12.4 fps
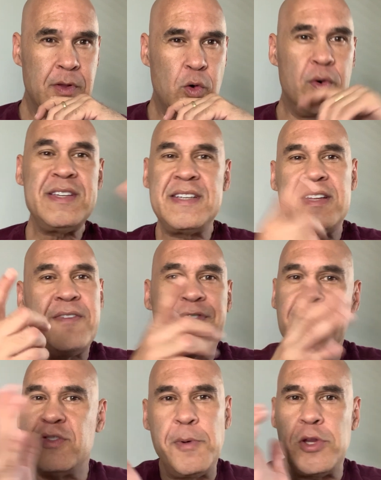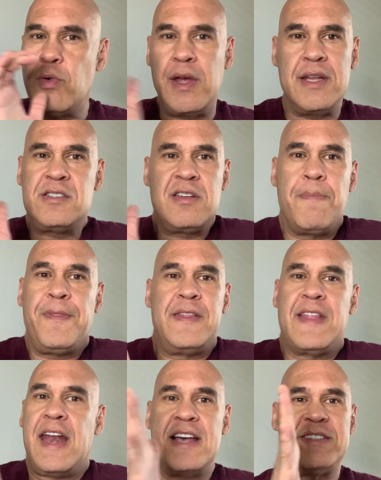What is the difference between
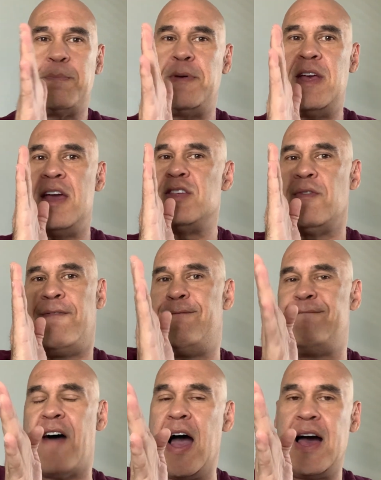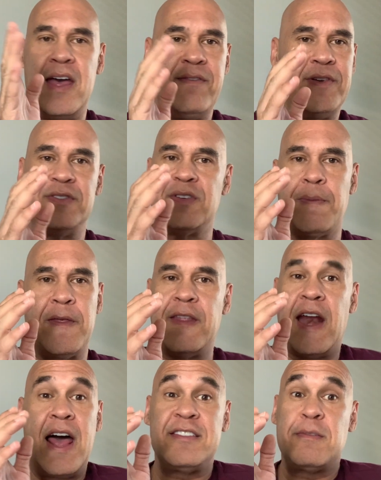something that has a pH of 5 and something
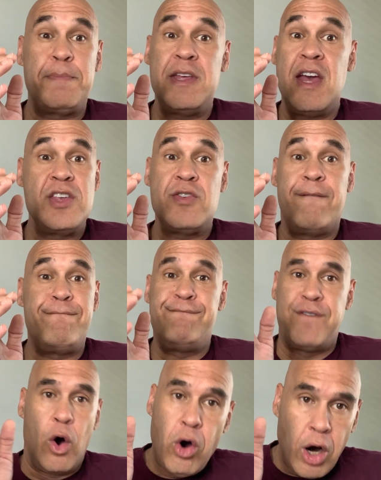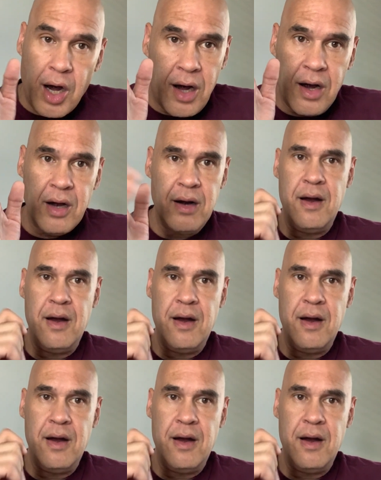that has a pH of 4?